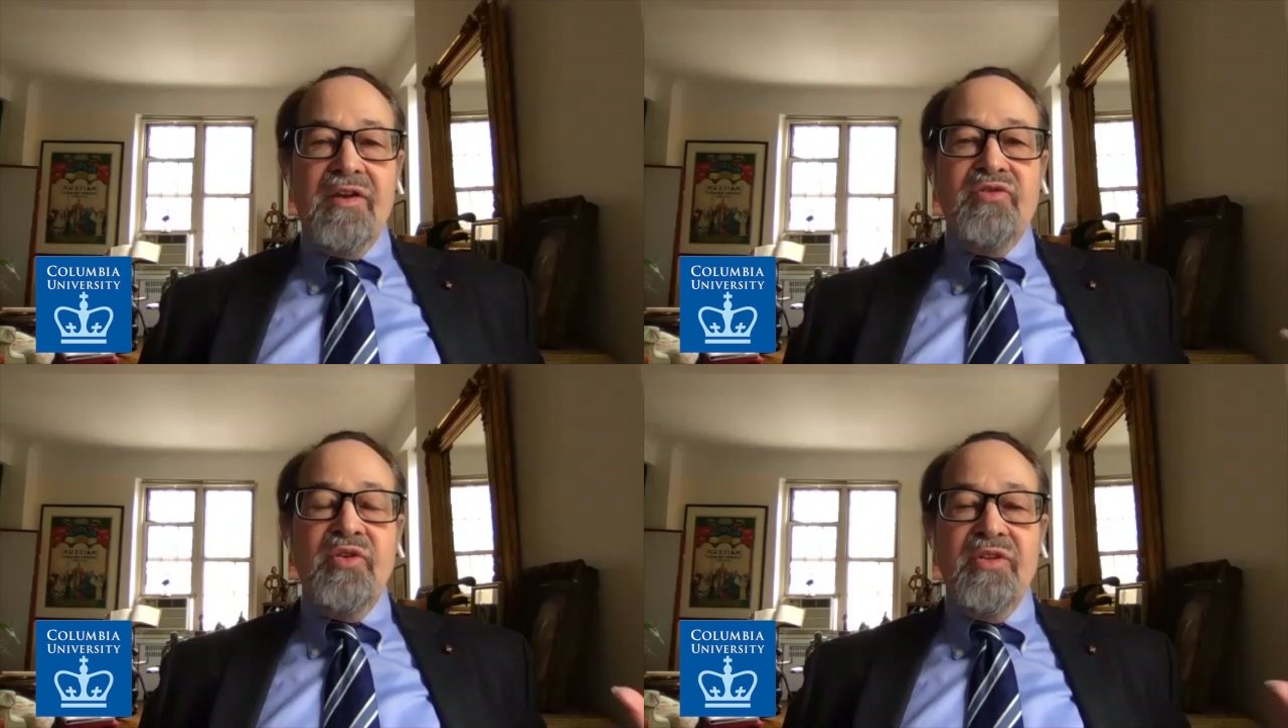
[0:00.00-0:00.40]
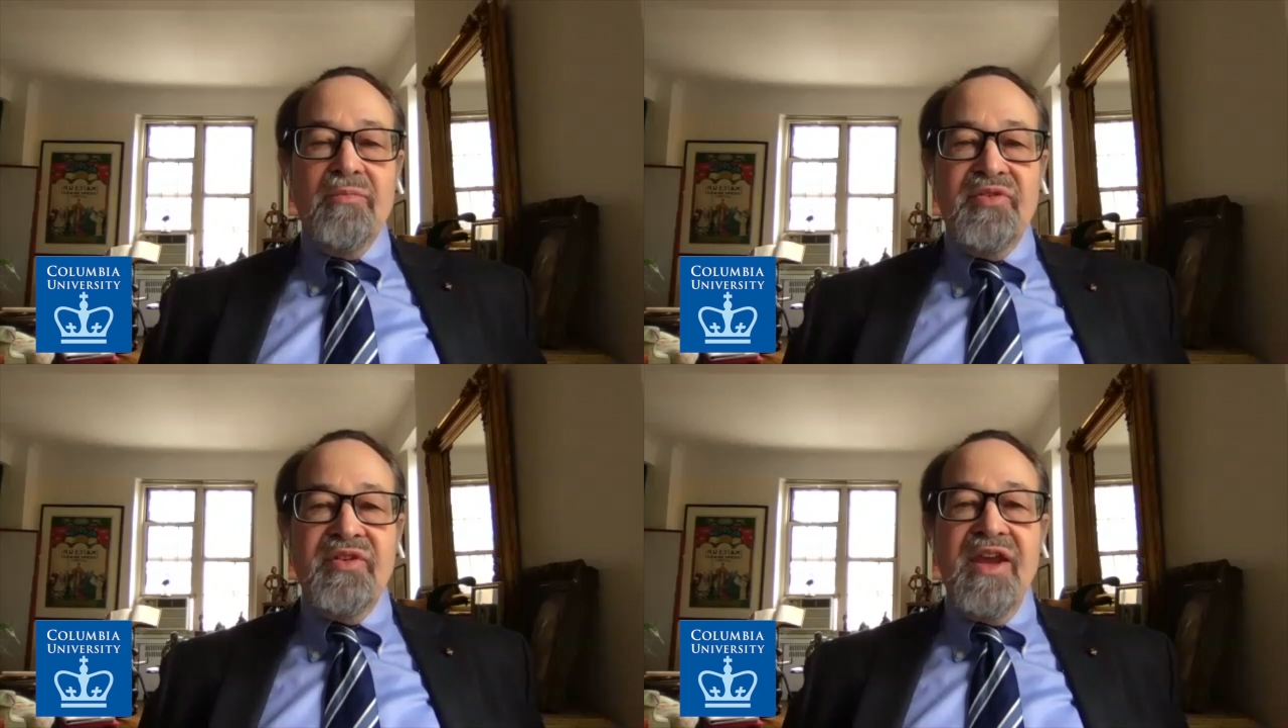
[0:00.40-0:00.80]
to
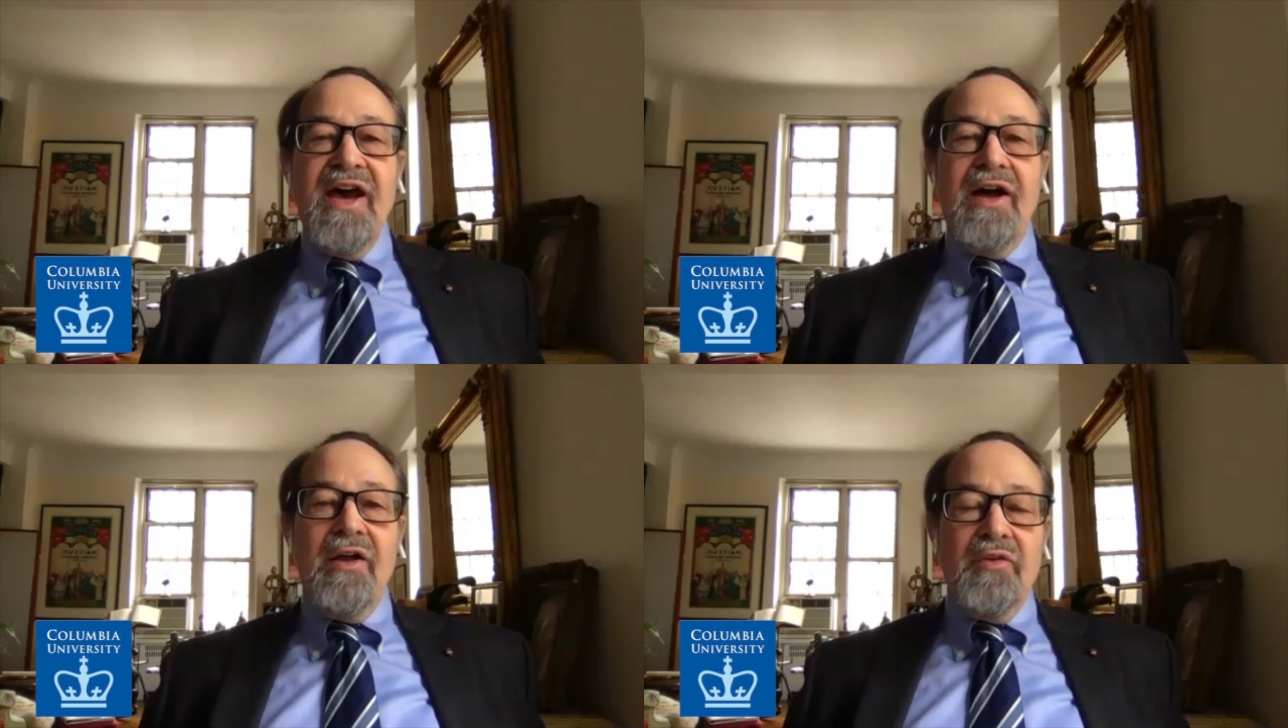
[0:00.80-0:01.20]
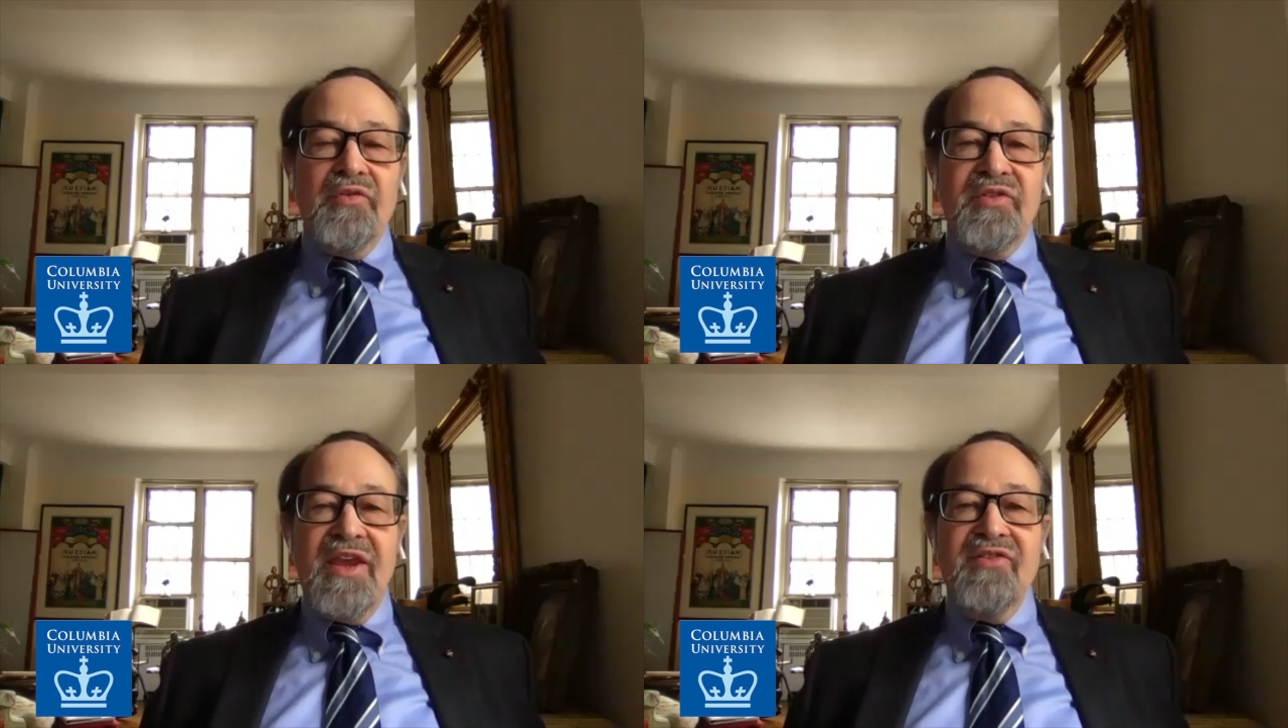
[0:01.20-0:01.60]

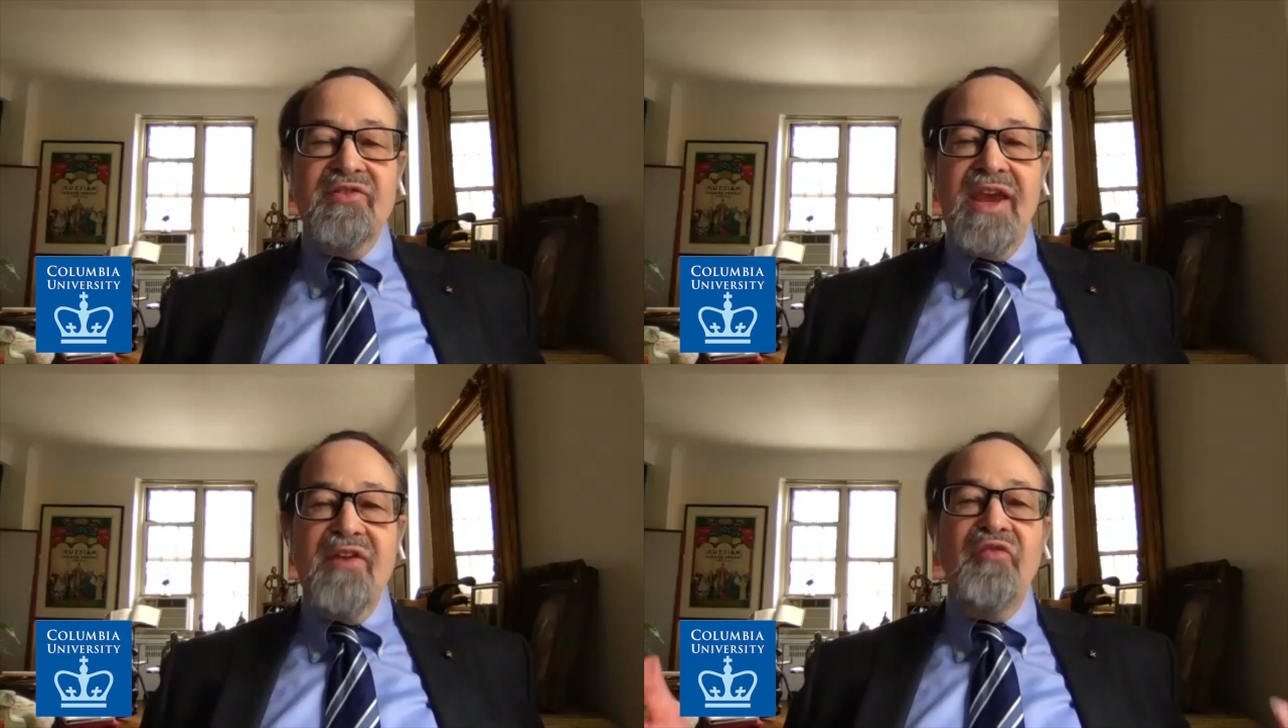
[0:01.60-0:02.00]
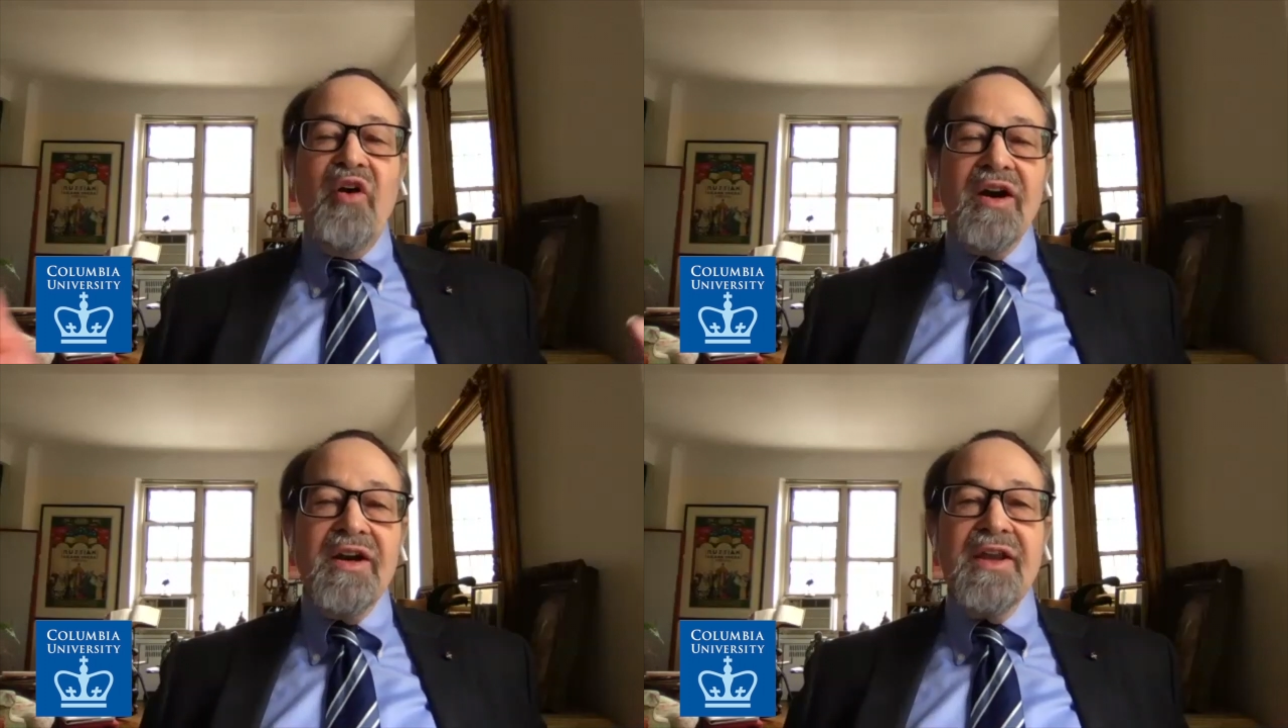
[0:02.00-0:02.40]
themselves, they stay
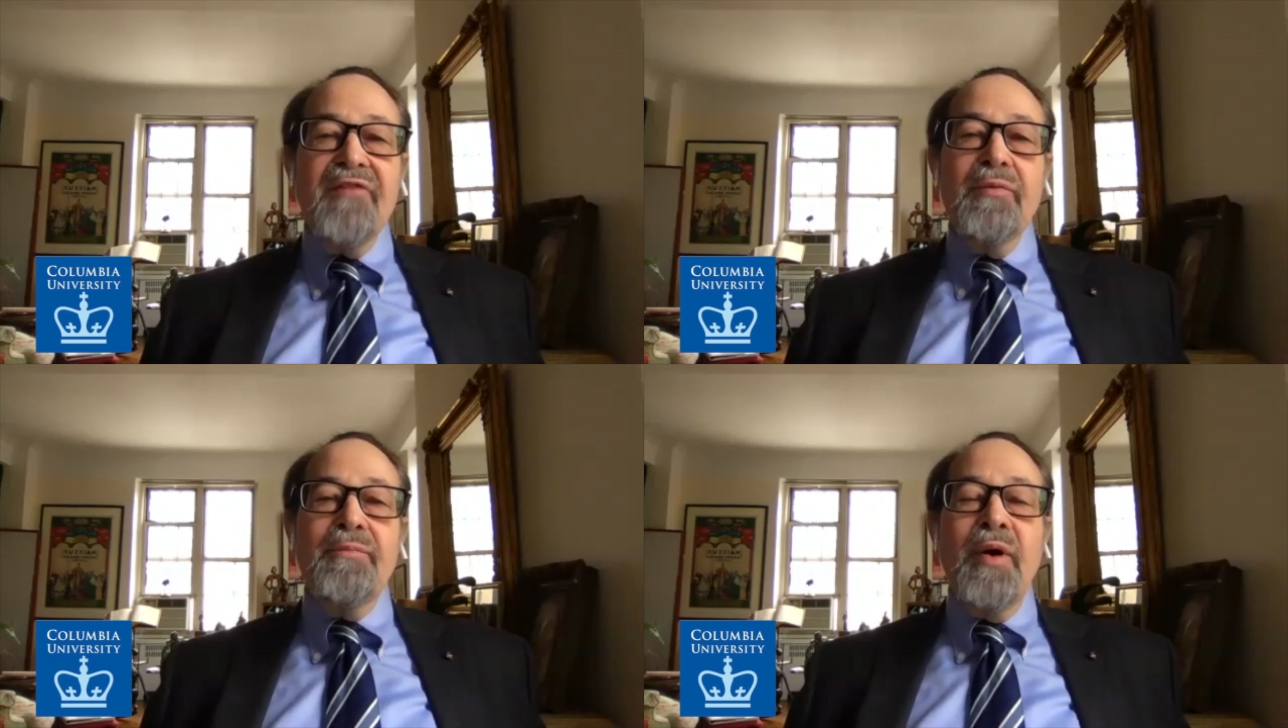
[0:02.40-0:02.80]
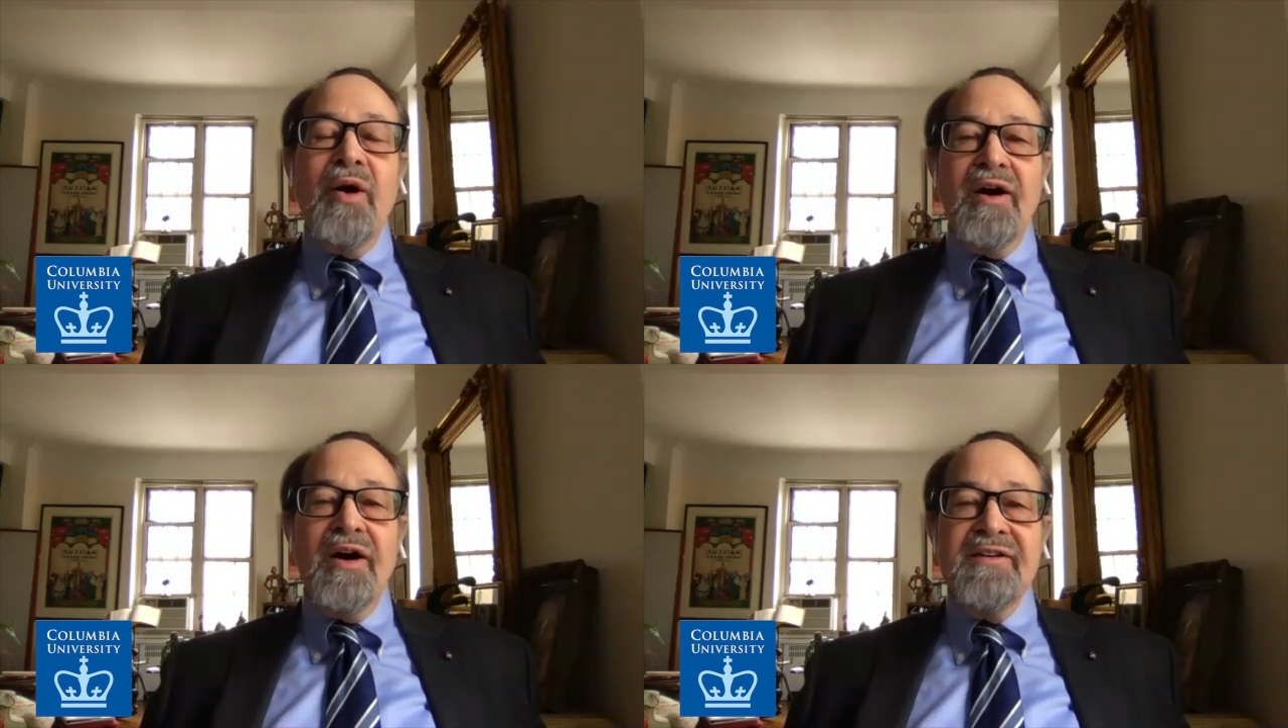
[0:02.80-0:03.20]
far enough
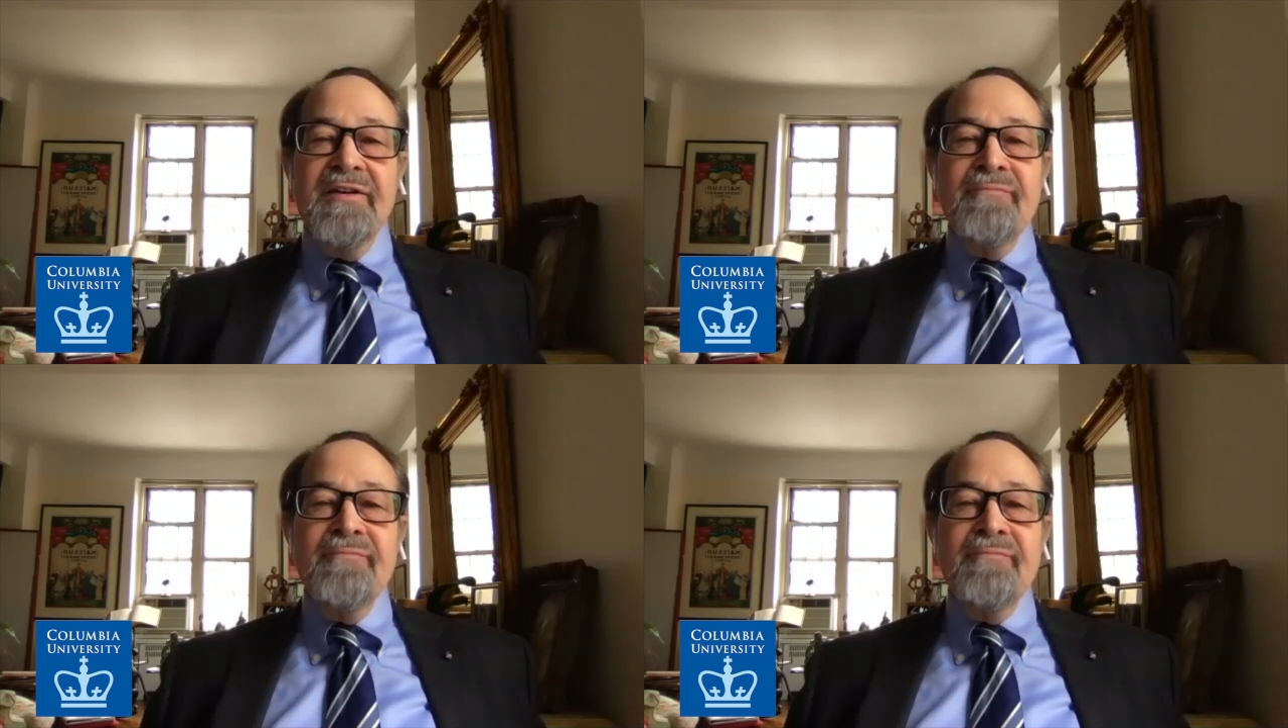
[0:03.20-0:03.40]
apart